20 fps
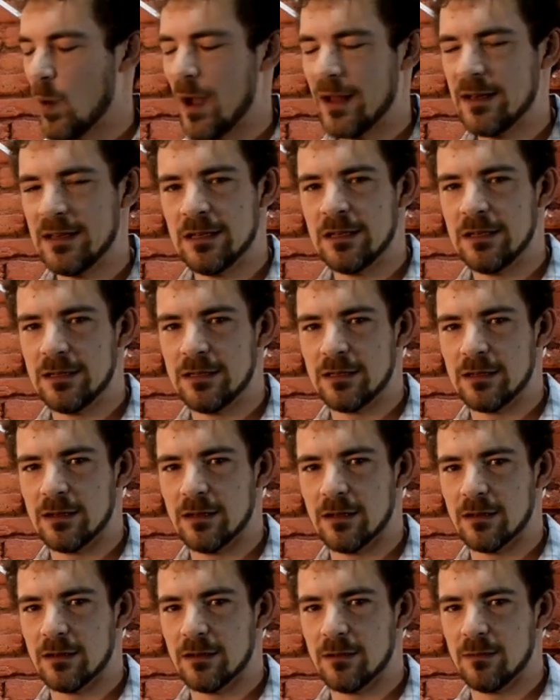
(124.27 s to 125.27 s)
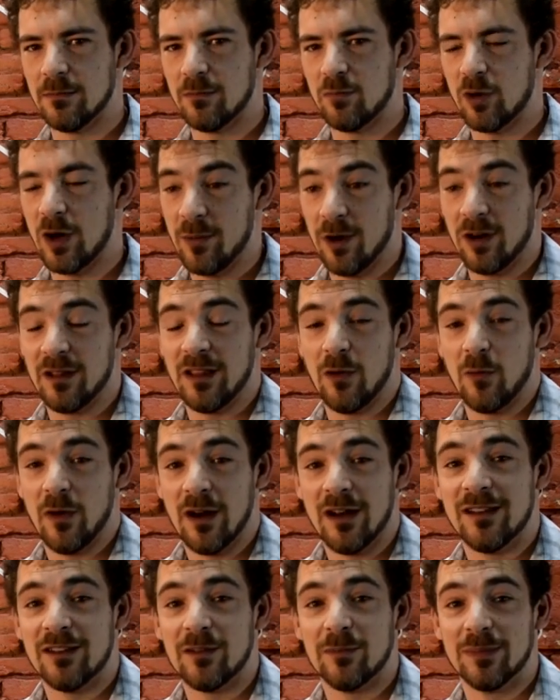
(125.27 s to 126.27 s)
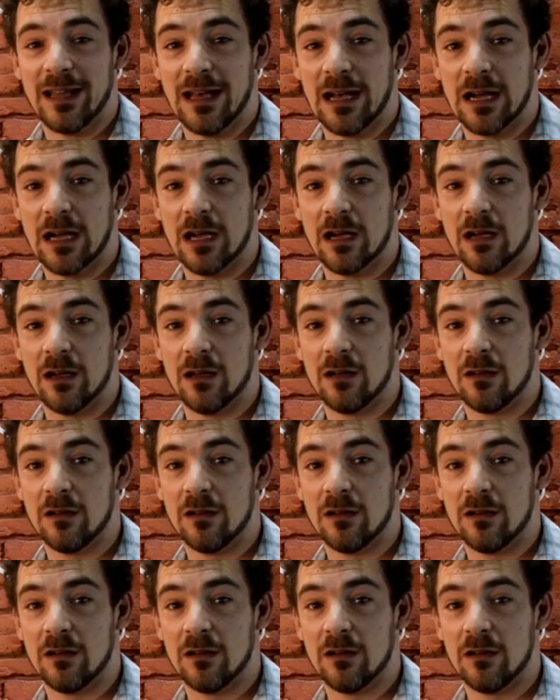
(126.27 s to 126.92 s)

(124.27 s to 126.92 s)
I didn't, uh, primarily I wanted to block